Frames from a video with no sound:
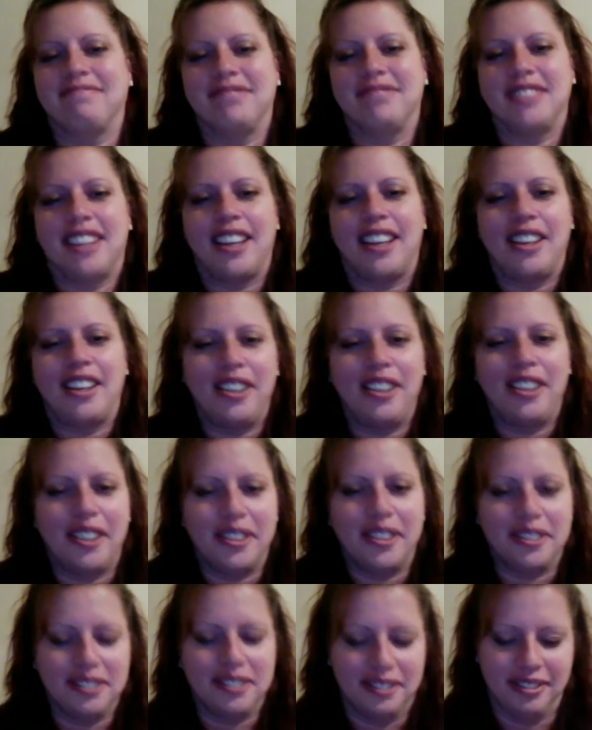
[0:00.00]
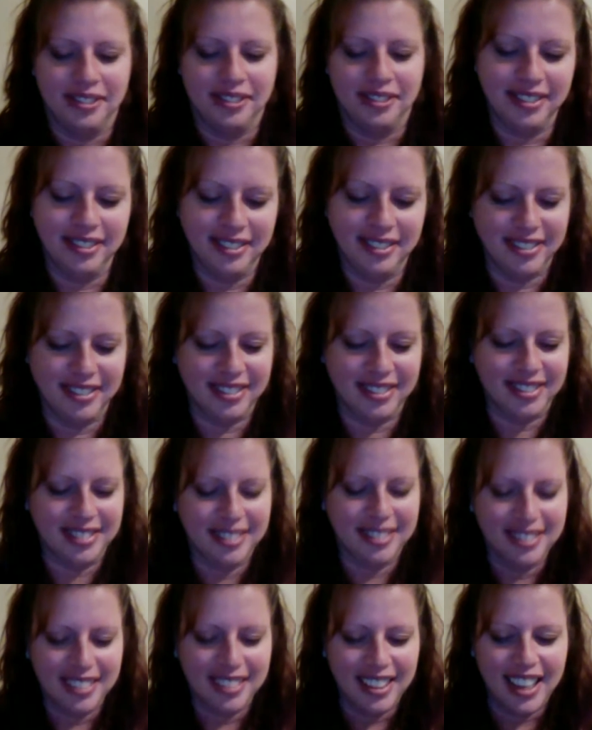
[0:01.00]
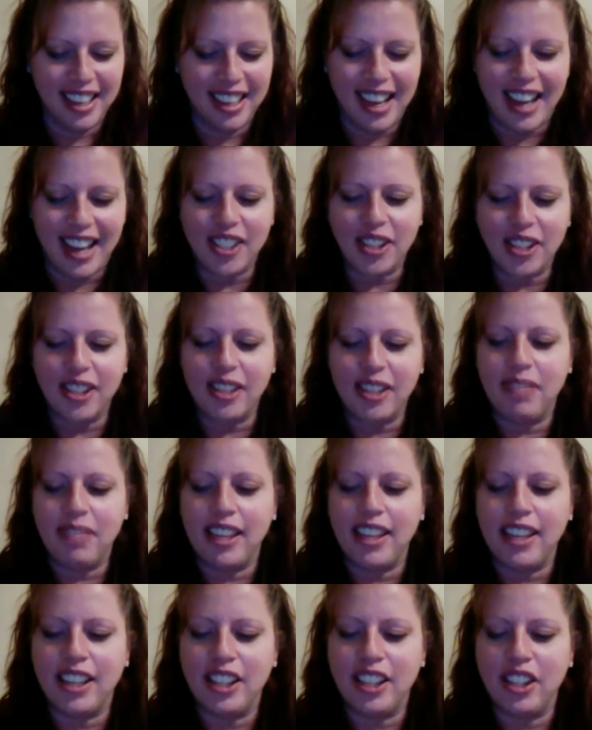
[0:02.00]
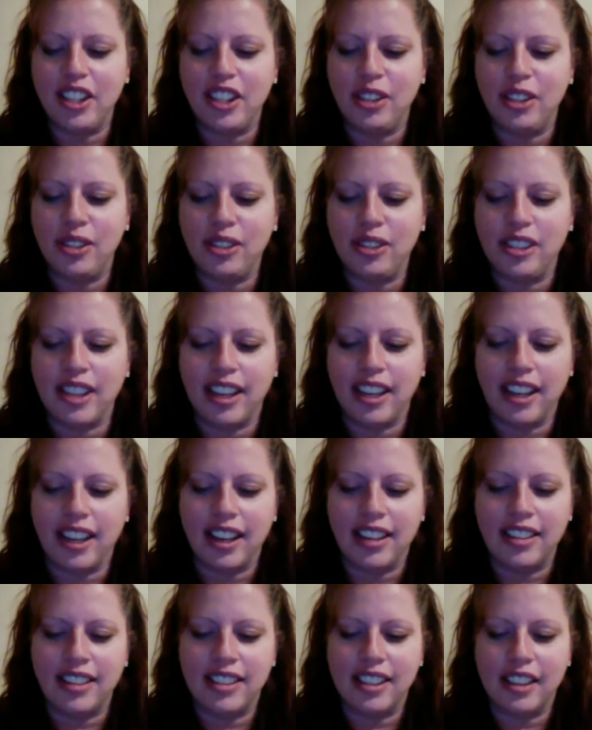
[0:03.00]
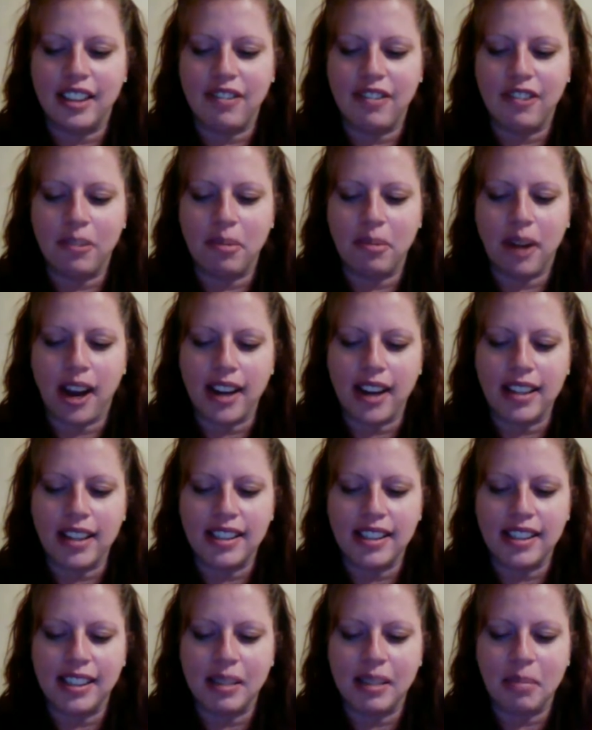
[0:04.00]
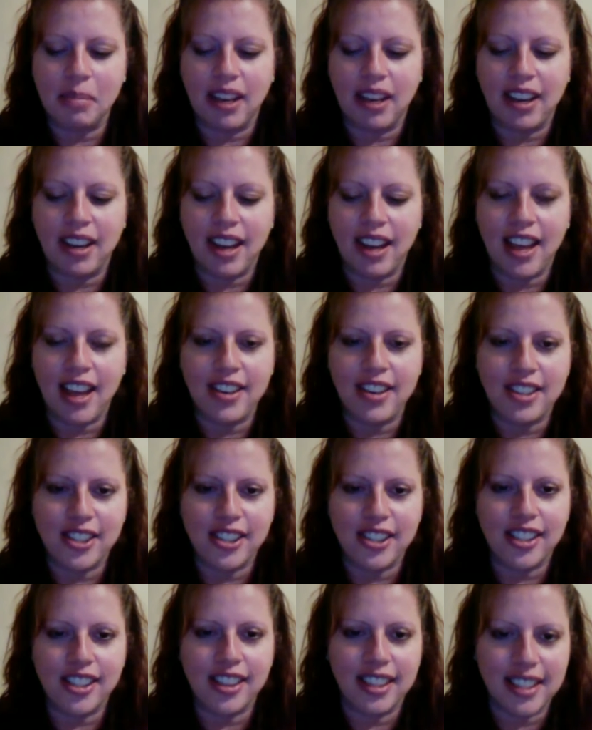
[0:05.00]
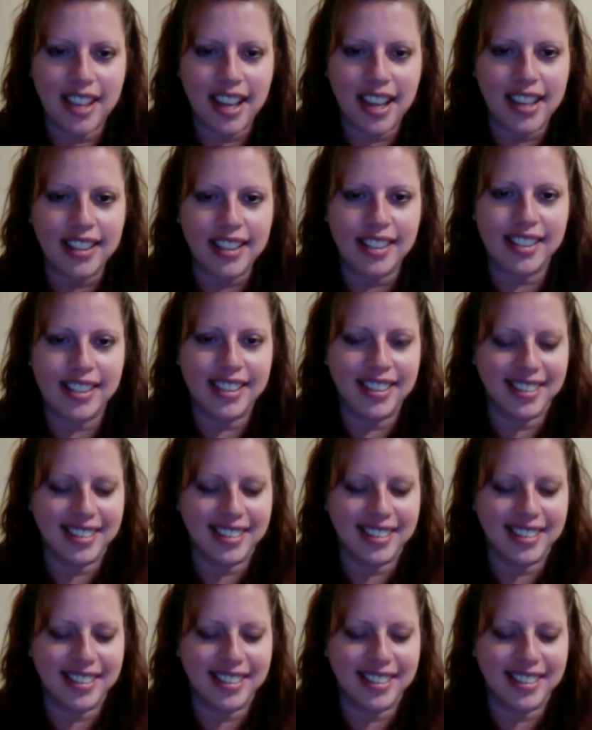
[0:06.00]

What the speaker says: I don't know. I told them they can use that kind of stuff for practicing, but not during the test.